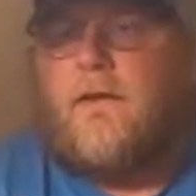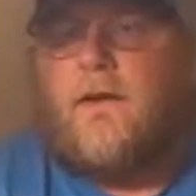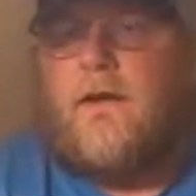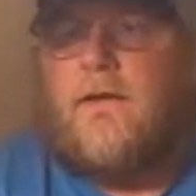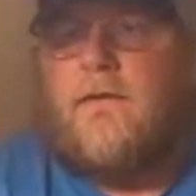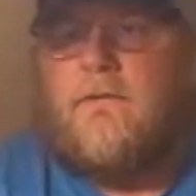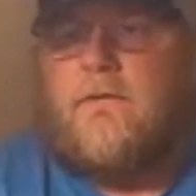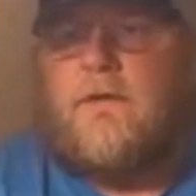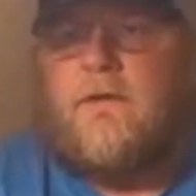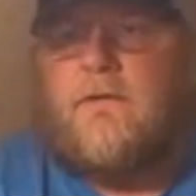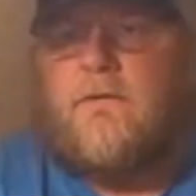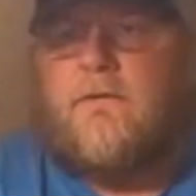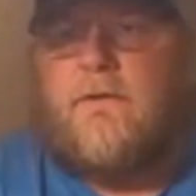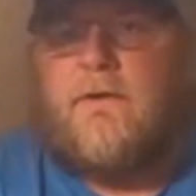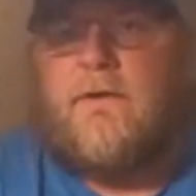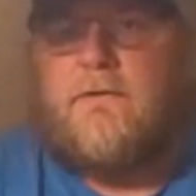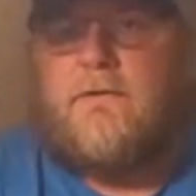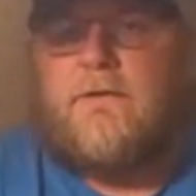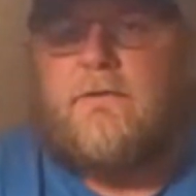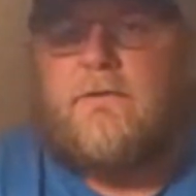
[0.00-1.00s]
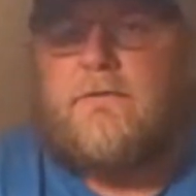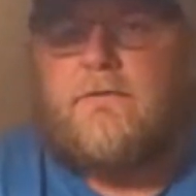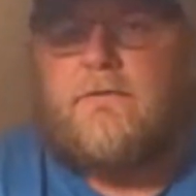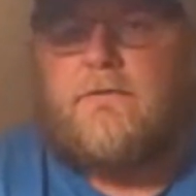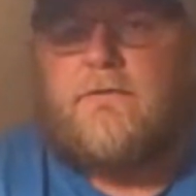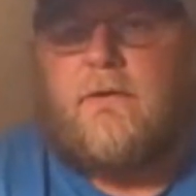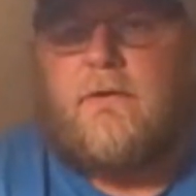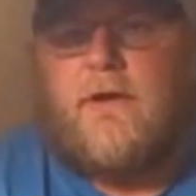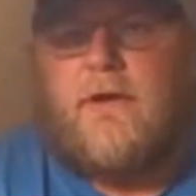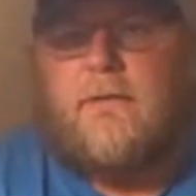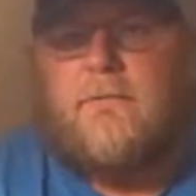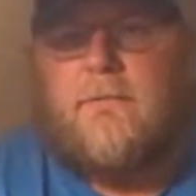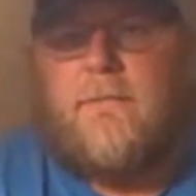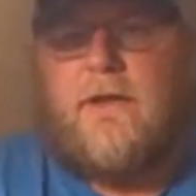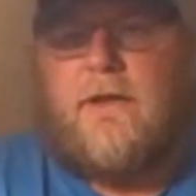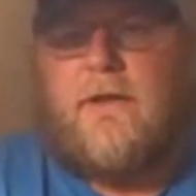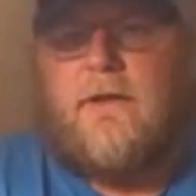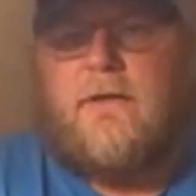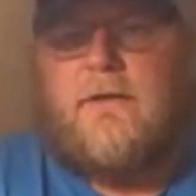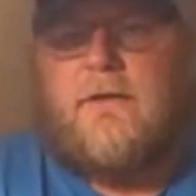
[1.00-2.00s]
I don't know if I just scrapped
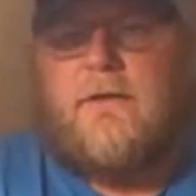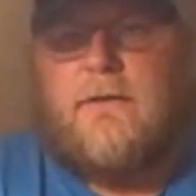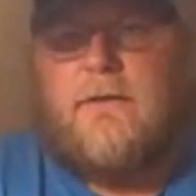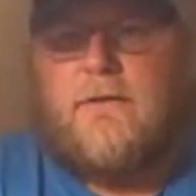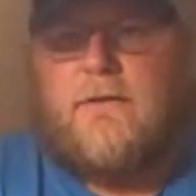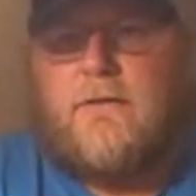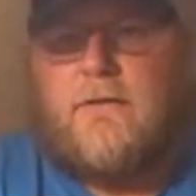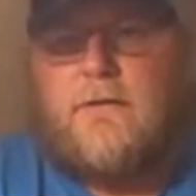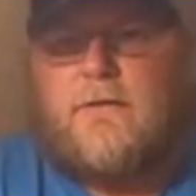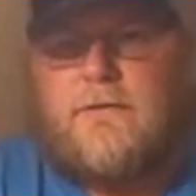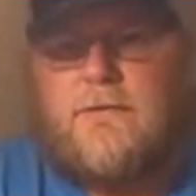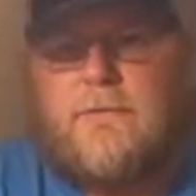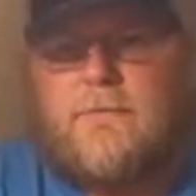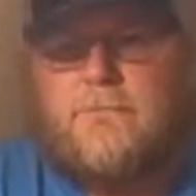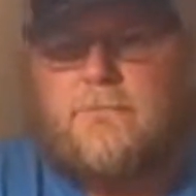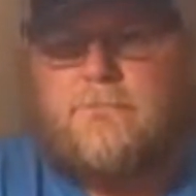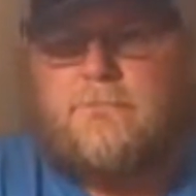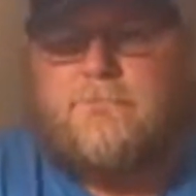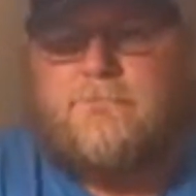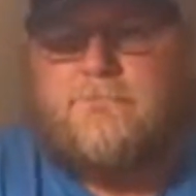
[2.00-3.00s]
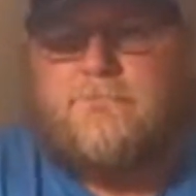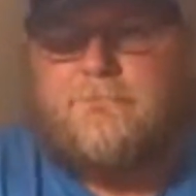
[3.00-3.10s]
that um,